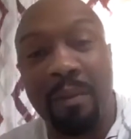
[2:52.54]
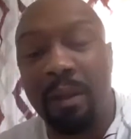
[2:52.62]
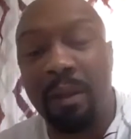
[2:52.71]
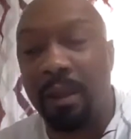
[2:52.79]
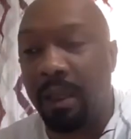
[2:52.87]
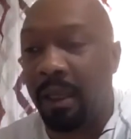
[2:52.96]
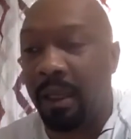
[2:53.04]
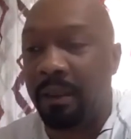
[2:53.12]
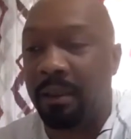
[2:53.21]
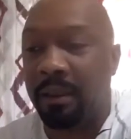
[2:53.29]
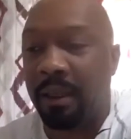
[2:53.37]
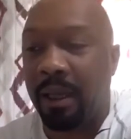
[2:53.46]
And
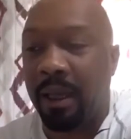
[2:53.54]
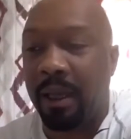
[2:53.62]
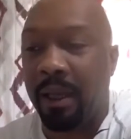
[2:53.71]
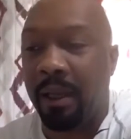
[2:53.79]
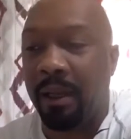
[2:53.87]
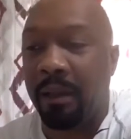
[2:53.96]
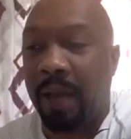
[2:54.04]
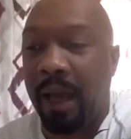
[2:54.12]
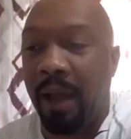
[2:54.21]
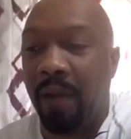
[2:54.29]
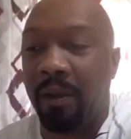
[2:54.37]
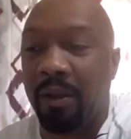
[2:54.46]
uh,
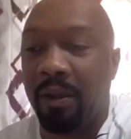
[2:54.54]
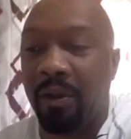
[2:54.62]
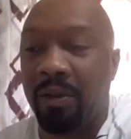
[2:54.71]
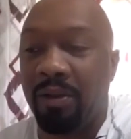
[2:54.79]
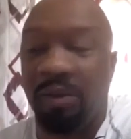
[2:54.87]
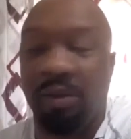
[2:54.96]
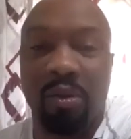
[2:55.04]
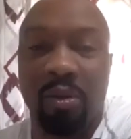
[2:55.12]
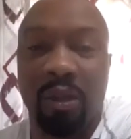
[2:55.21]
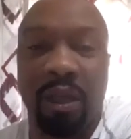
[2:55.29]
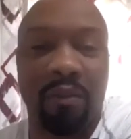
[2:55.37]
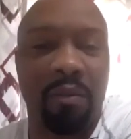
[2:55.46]
I'll encourage you and
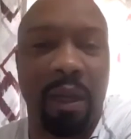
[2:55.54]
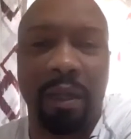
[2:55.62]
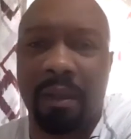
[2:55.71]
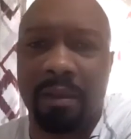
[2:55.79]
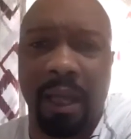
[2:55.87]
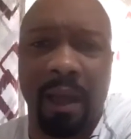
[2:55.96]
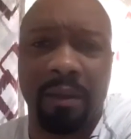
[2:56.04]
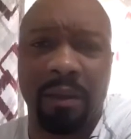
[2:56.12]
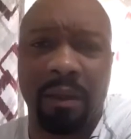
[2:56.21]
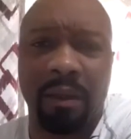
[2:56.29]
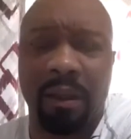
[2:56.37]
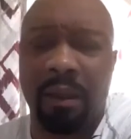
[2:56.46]
everybody else out there
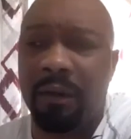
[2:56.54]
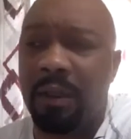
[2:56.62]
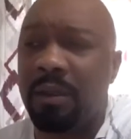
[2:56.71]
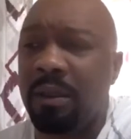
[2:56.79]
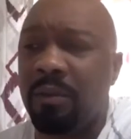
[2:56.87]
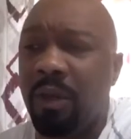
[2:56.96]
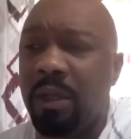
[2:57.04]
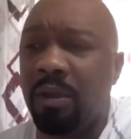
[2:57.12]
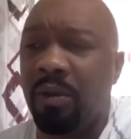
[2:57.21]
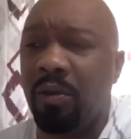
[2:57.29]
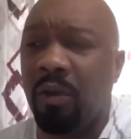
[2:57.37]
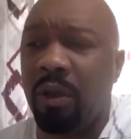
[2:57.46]
that if this is what
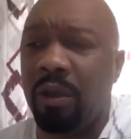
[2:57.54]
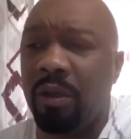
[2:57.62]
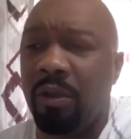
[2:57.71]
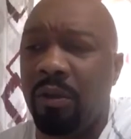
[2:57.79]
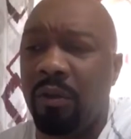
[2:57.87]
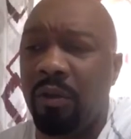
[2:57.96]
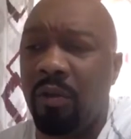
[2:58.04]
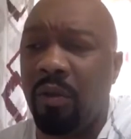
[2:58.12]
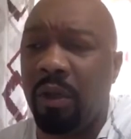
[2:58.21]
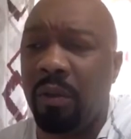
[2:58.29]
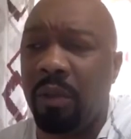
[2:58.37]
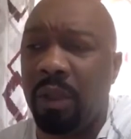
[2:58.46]
you want to do, if you want to
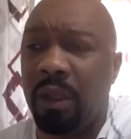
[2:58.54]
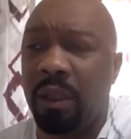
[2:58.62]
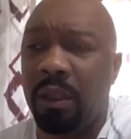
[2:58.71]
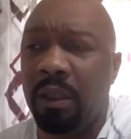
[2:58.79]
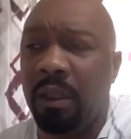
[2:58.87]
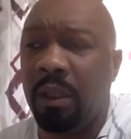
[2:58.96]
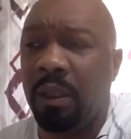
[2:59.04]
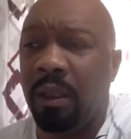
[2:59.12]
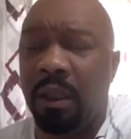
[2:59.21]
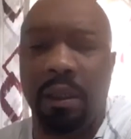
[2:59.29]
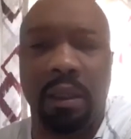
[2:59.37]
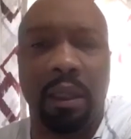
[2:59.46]
be
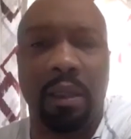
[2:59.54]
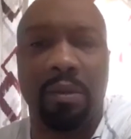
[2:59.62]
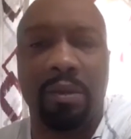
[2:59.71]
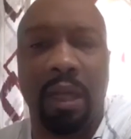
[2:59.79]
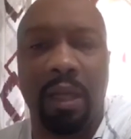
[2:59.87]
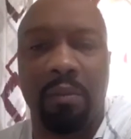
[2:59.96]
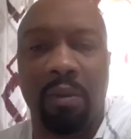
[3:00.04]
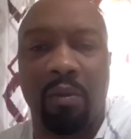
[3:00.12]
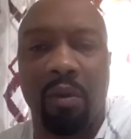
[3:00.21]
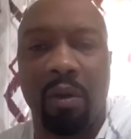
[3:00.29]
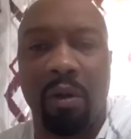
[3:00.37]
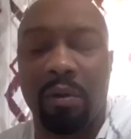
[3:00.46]
in the entertainment
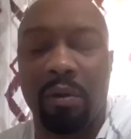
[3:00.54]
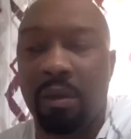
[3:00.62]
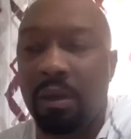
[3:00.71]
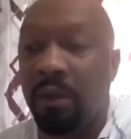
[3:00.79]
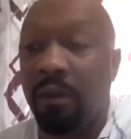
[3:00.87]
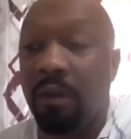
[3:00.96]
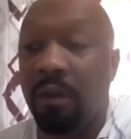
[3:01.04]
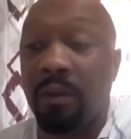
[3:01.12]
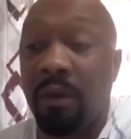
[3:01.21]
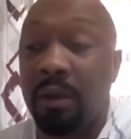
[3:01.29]
world, first of all,